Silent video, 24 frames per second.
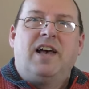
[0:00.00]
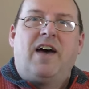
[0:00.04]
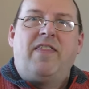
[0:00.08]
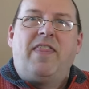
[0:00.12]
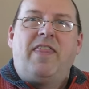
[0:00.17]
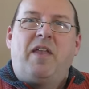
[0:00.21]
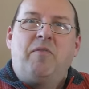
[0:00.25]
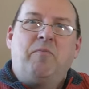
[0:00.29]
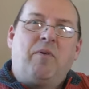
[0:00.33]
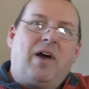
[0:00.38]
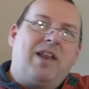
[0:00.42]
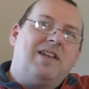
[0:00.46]

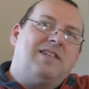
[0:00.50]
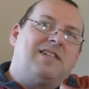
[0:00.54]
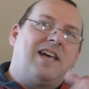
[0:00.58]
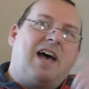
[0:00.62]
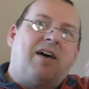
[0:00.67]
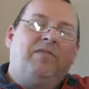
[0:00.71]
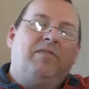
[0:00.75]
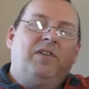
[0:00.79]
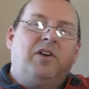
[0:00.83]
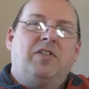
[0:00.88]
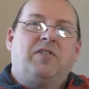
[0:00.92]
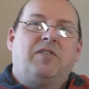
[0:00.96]
and then went
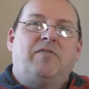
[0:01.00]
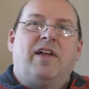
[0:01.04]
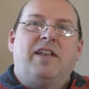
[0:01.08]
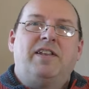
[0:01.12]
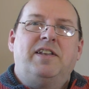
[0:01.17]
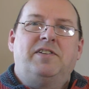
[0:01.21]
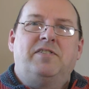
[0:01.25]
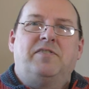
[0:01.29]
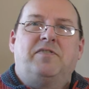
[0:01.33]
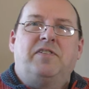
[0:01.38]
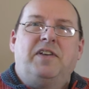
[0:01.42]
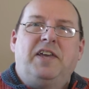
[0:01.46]
down the other
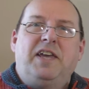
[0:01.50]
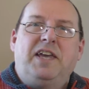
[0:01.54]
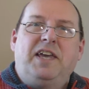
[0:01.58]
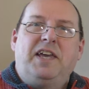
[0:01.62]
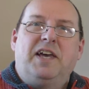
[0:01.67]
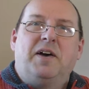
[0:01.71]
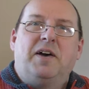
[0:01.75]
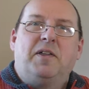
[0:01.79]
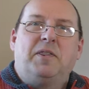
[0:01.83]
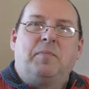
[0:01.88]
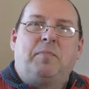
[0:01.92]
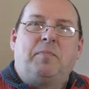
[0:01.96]
end of
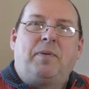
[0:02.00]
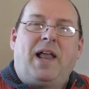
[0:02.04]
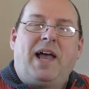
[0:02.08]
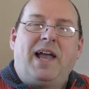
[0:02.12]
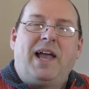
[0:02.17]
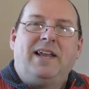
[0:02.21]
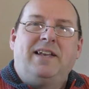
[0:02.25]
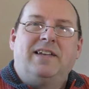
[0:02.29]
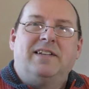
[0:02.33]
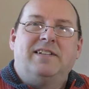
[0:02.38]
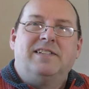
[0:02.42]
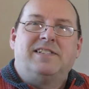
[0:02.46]
the
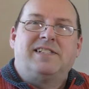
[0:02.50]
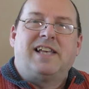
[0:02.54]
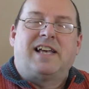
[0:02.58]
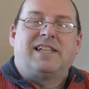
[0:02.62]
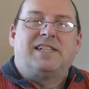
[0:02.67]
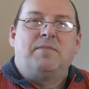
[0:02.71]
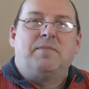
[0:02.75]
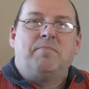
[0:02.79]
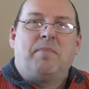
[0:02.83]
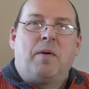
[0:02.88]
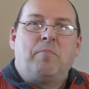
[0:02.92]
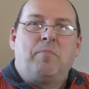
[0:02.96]
plane and
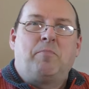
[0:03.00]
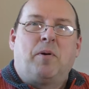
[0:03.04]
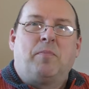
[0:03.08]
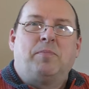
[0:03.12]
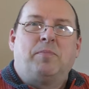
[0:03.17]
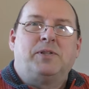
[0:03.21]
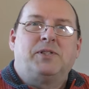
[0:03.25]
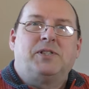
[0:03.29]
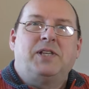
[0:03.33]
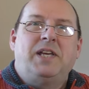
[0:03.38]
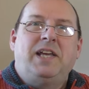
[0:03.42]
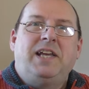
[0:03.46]
sat in my
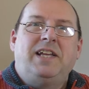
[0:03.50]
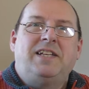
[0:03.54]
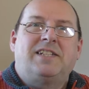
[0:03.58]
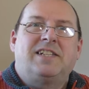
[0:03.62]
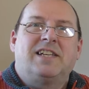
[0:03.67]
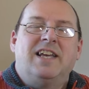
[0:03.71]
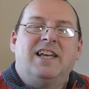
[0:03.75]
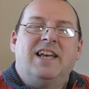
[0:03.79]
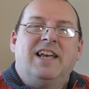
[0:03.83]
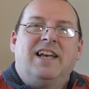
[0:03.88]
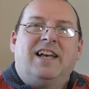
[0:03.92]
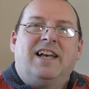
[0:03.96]
proper seat,